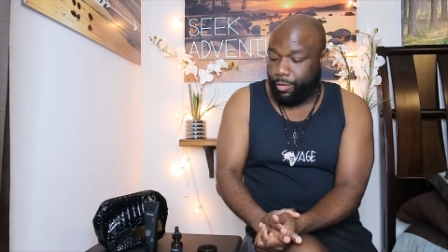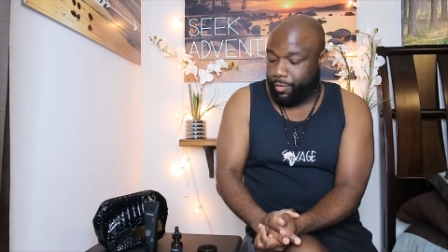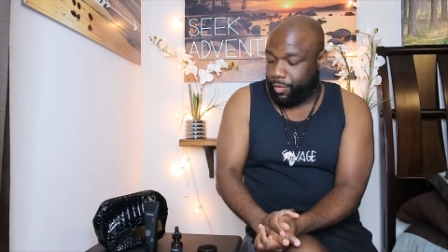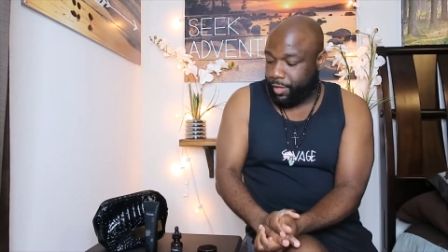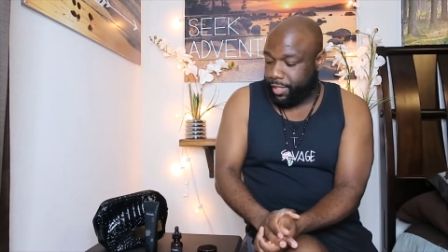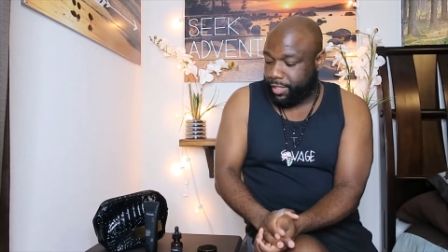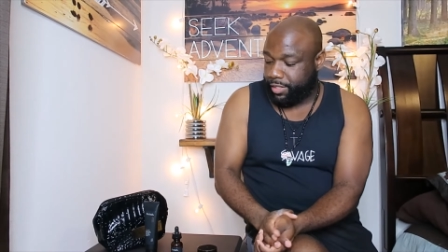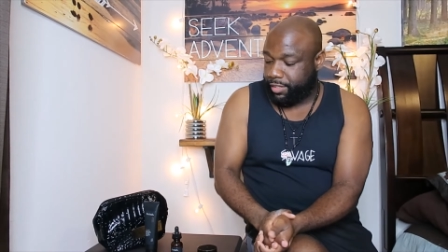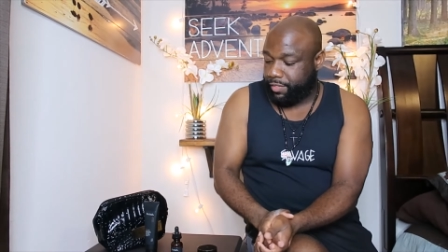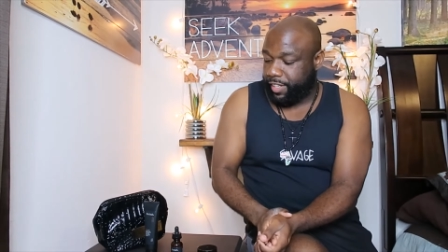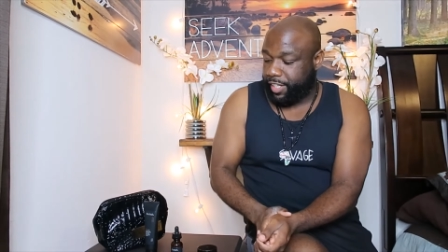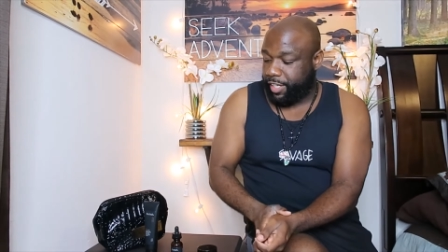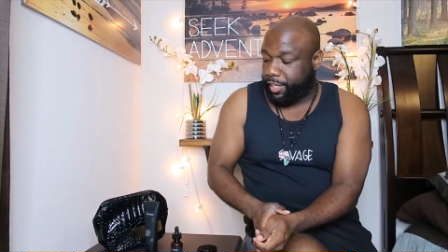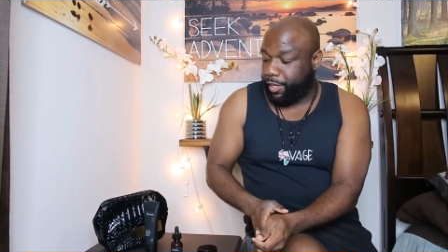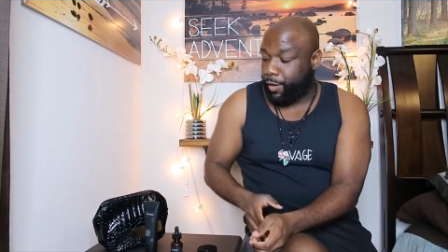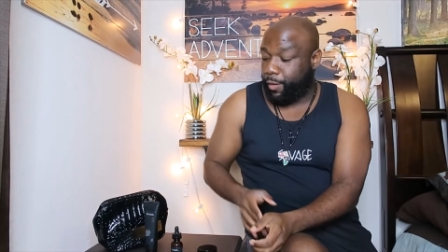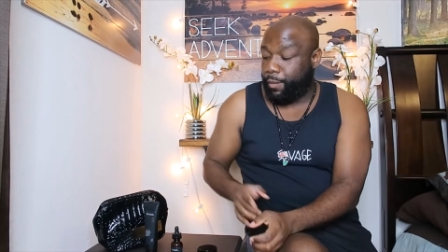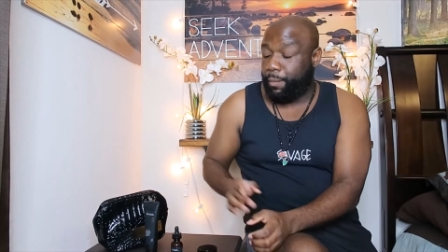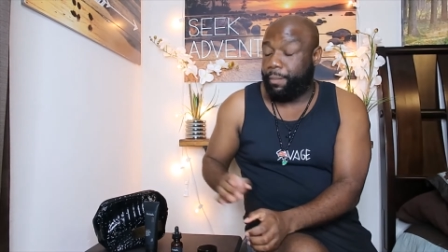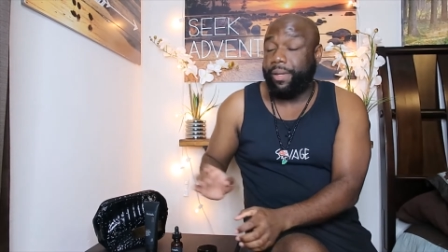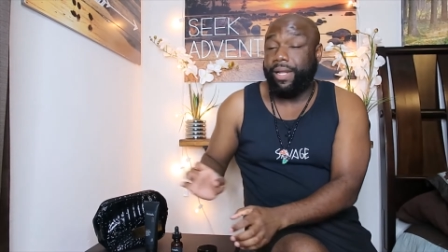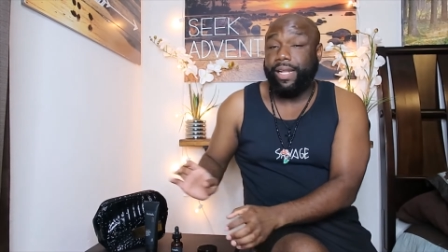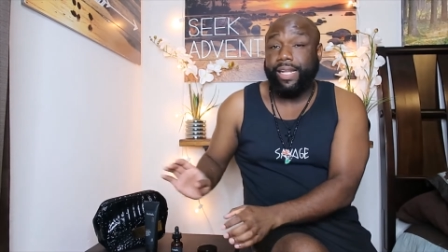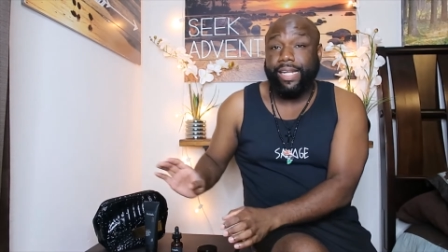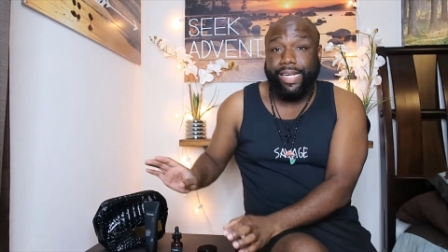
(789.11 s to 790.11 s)
for this video
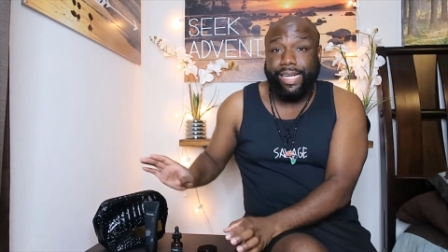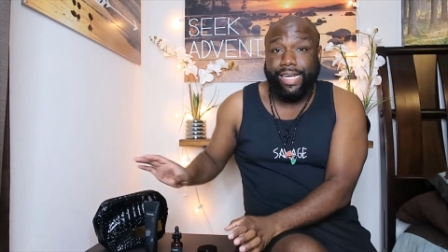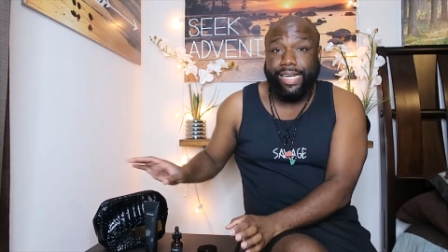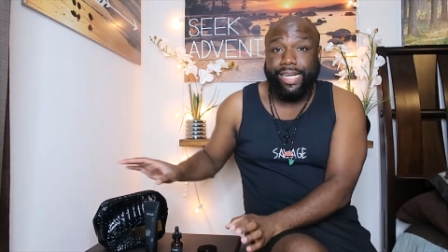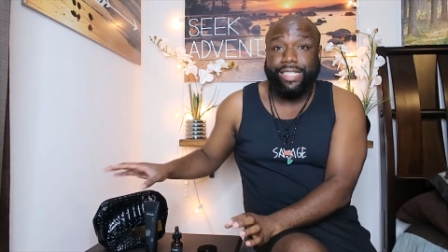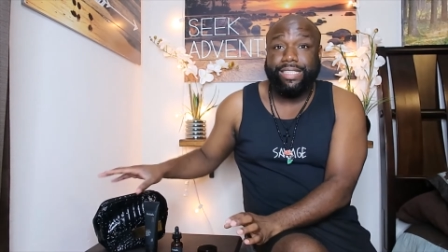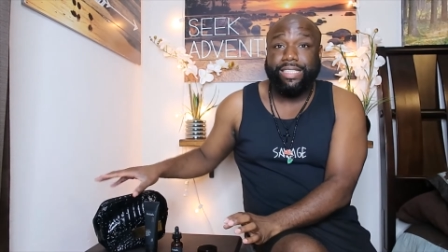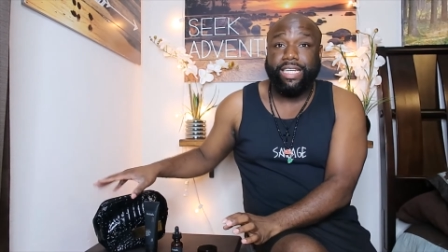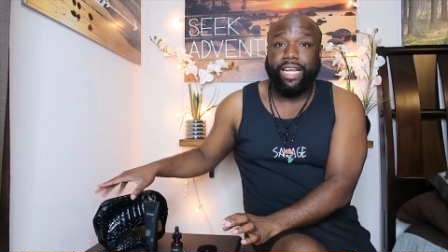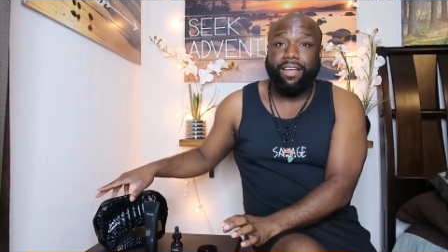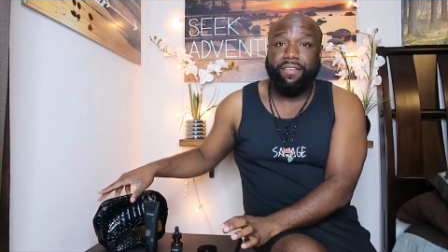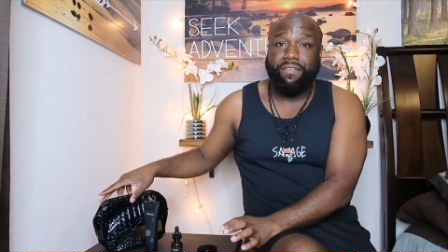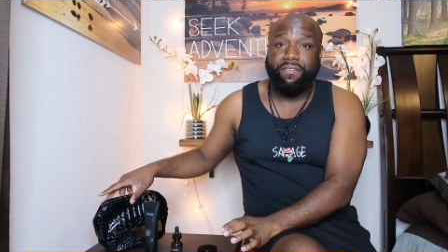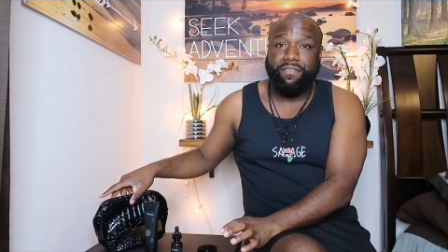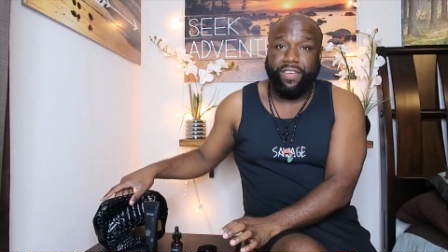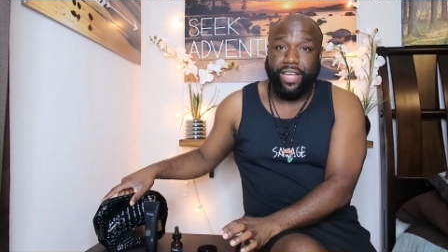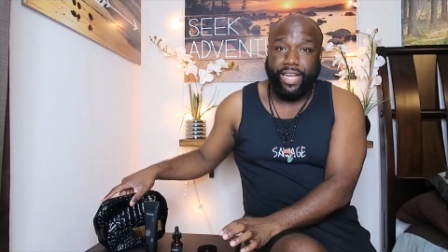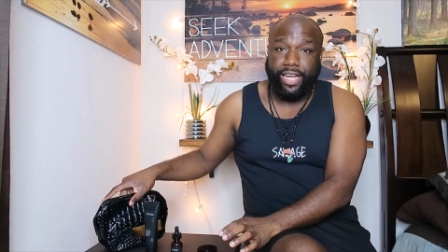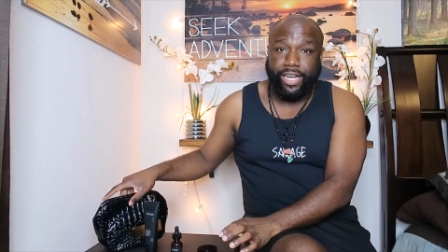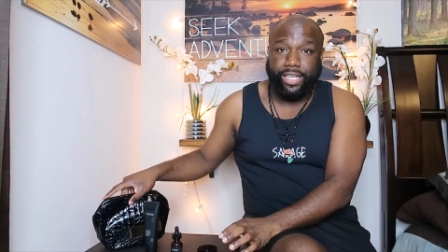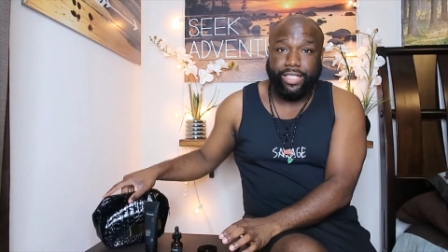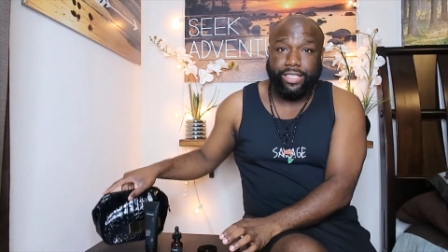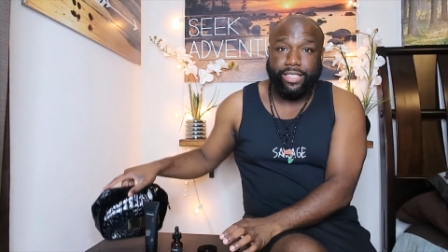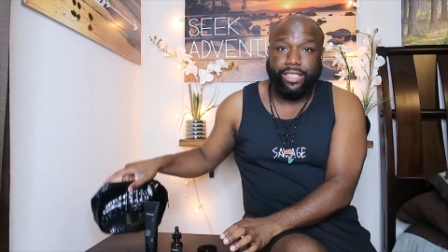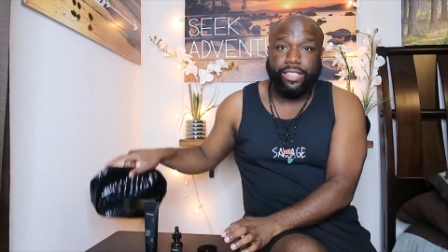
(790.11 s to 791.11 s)
please
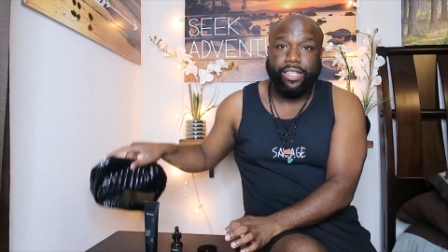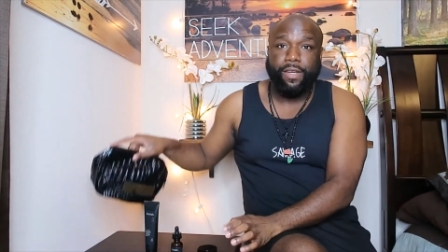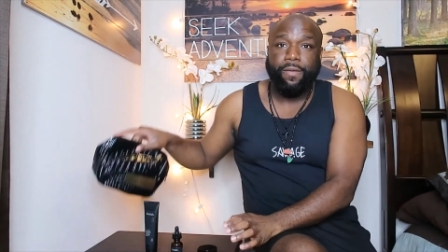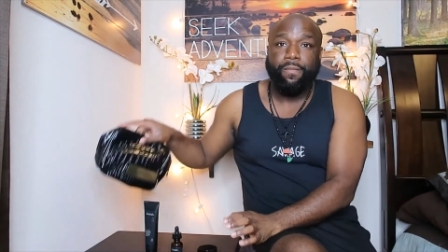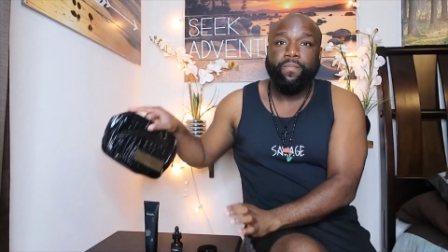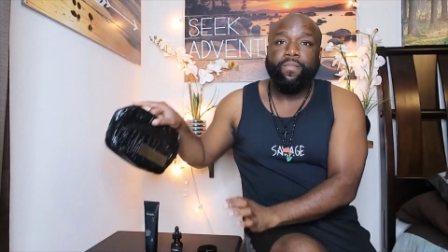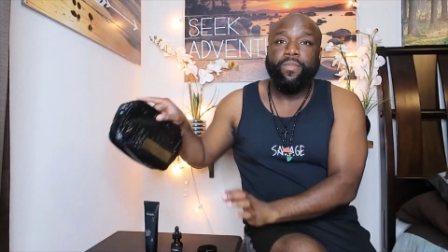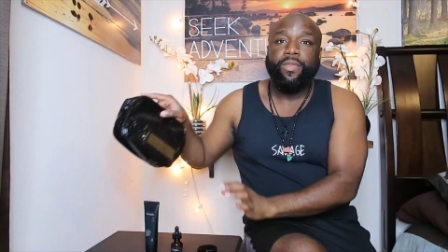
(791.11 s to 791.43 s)
invest